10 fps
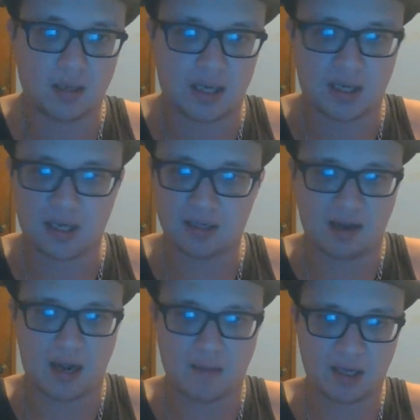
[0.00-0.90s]
uh,
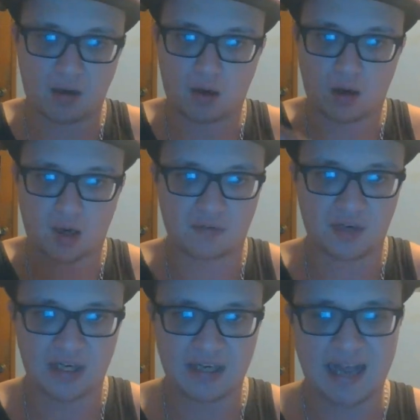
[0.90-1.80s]
comic haul
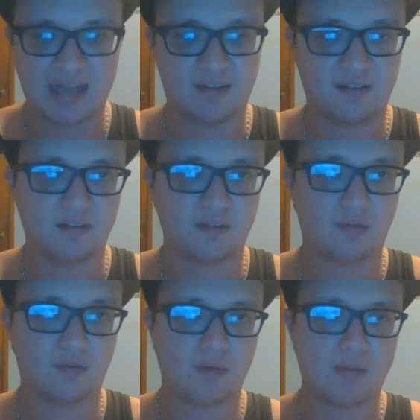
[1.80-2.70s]
for you guys
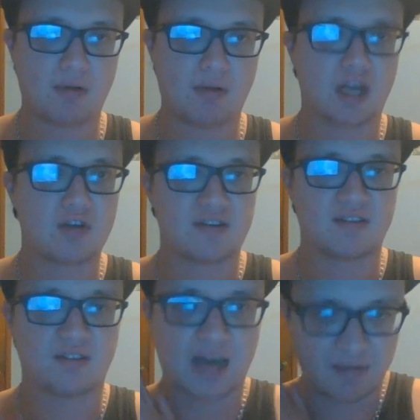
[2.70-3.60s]
for my 100
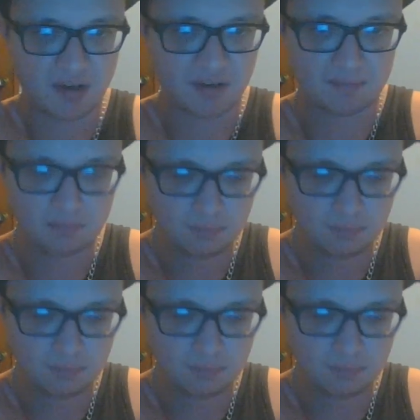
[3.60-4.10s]
subscribers.